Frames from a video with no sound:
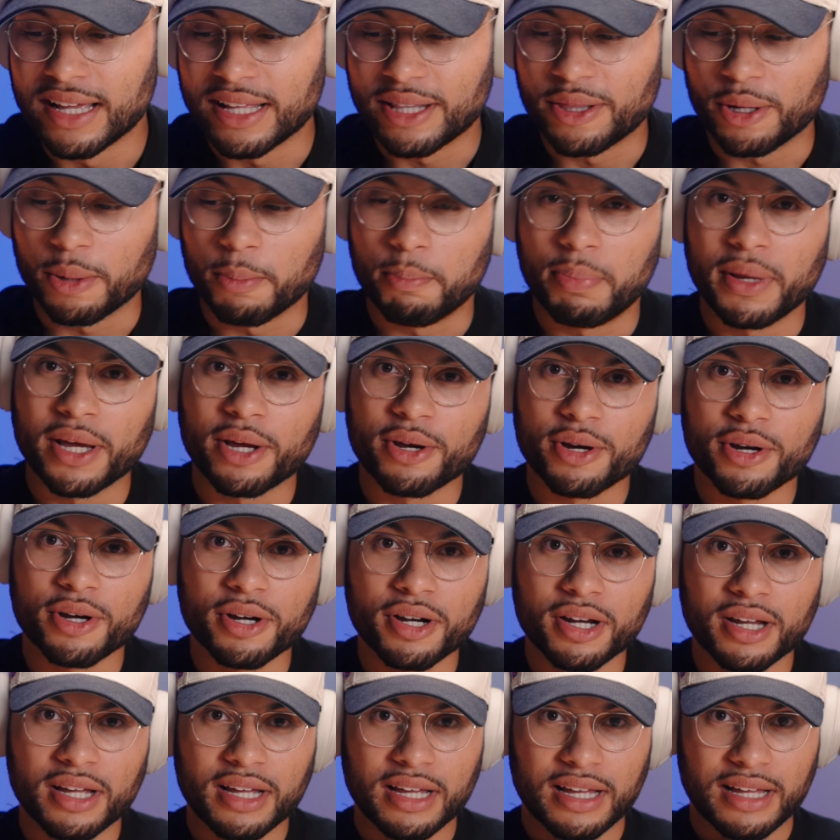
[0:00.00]
They're
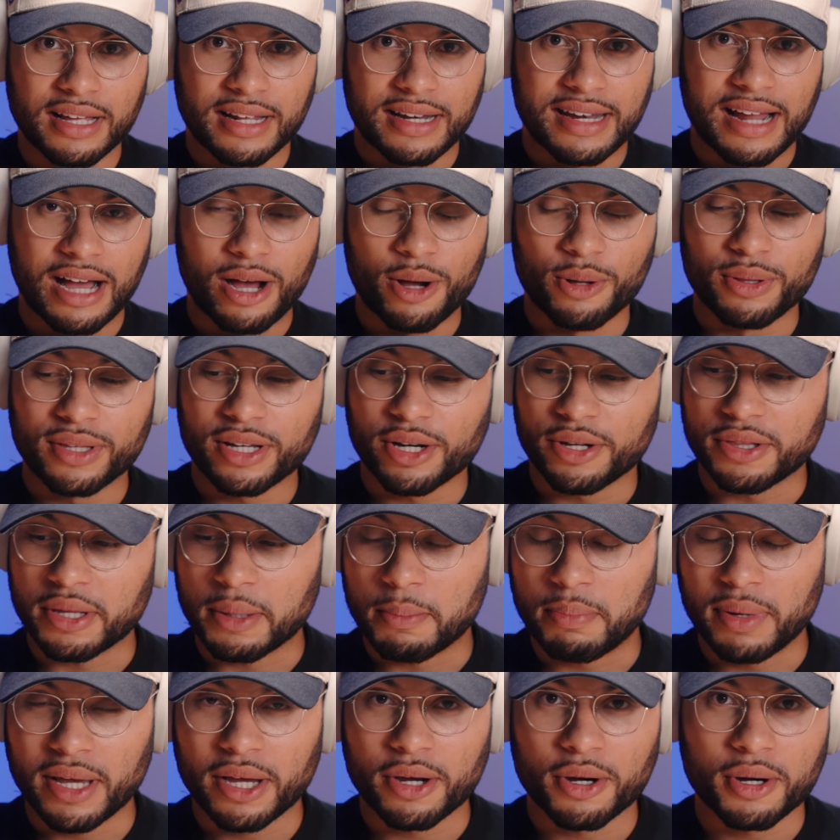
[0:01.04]
bigger. Not only are they
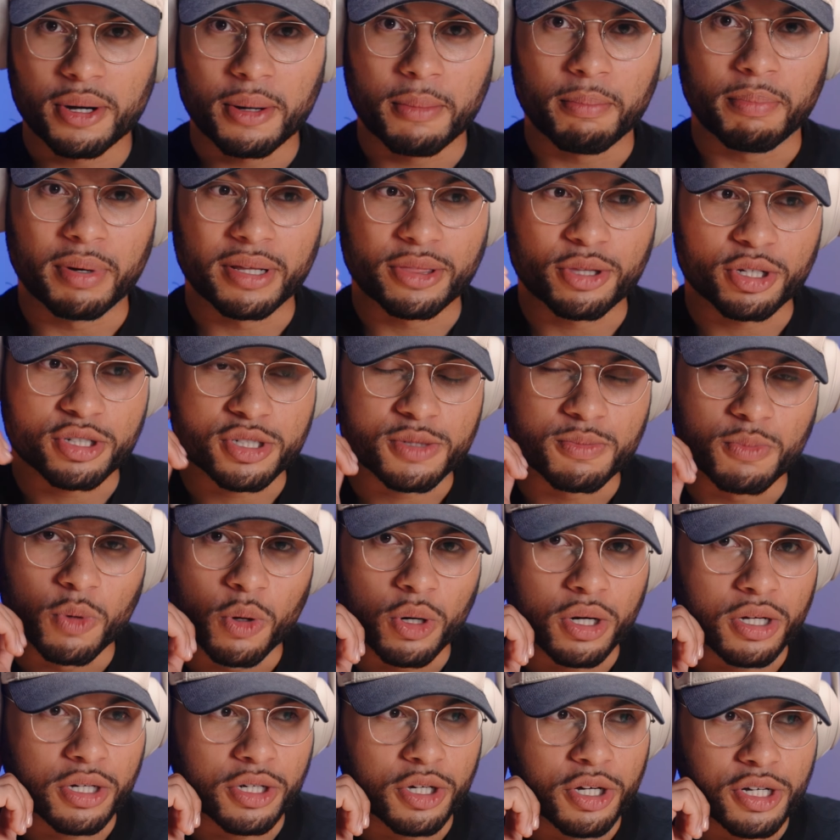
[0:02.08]
bigger, but there's
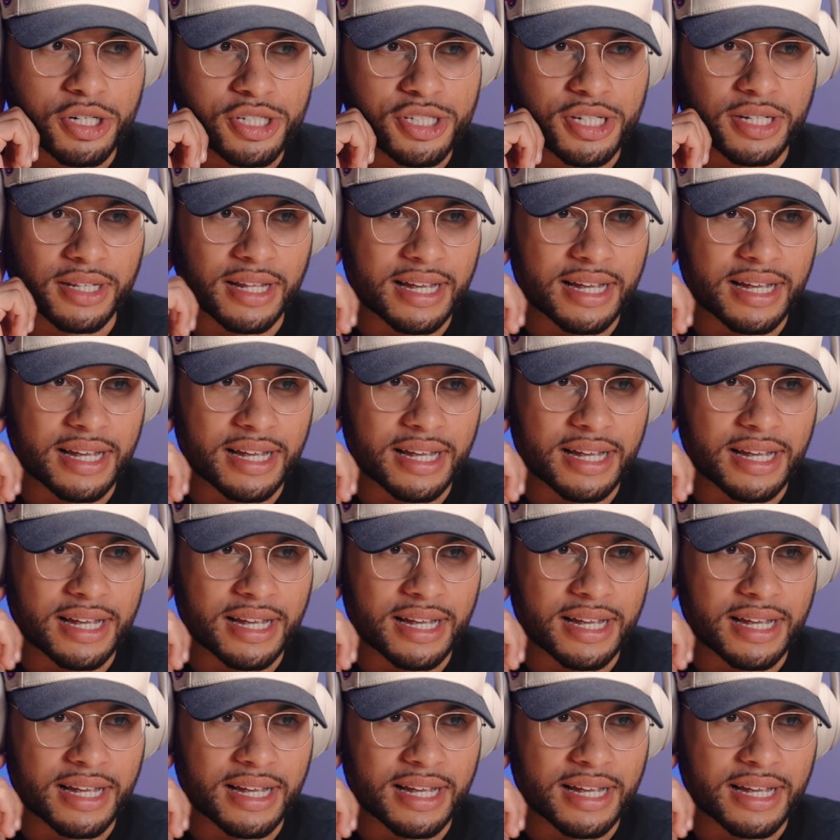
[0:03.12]
more cushion.